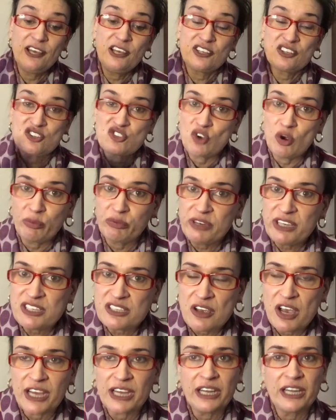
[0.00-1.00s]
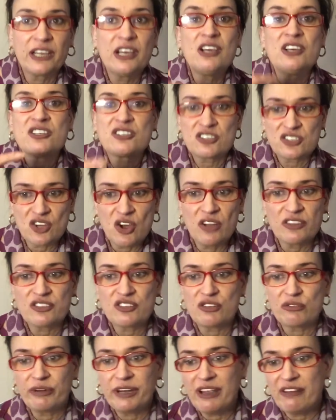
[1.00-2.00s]
Stop recycling, start
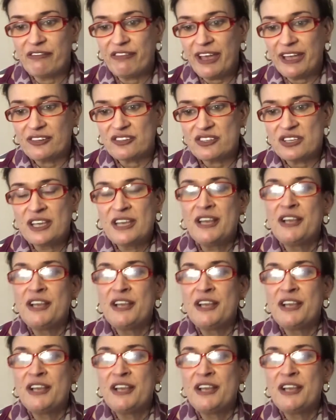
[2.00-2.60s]
to reinvent.